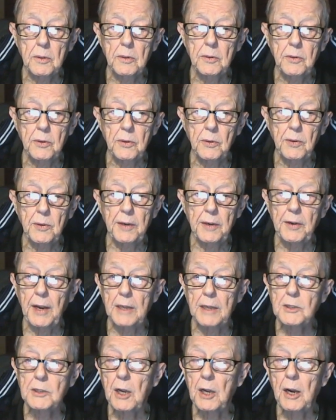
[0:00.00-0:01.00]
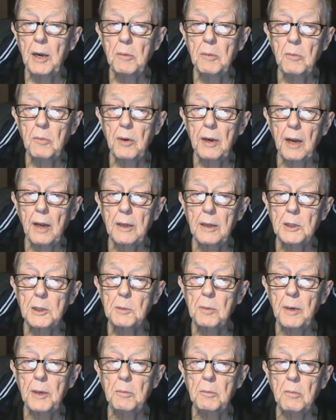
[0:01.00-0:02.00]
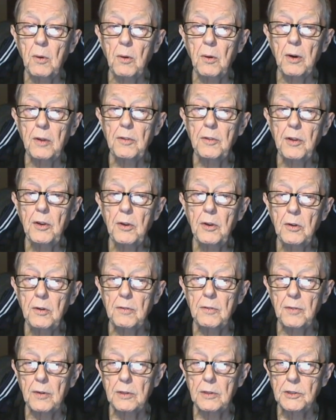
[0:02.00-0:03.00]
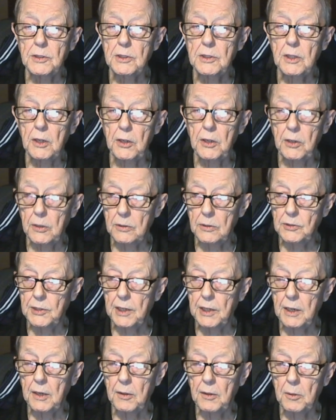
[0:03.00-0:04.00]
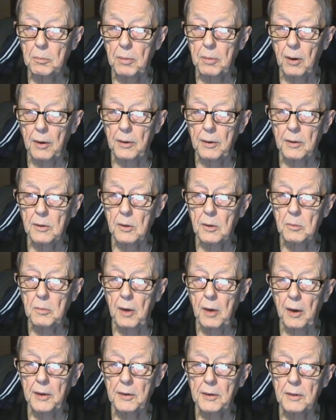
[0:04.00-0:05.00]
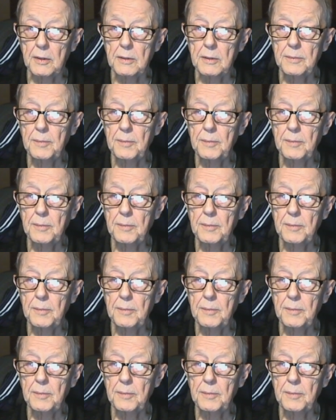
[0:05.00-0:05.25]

Tune in next time when I'll explain more of the universe using the particle model.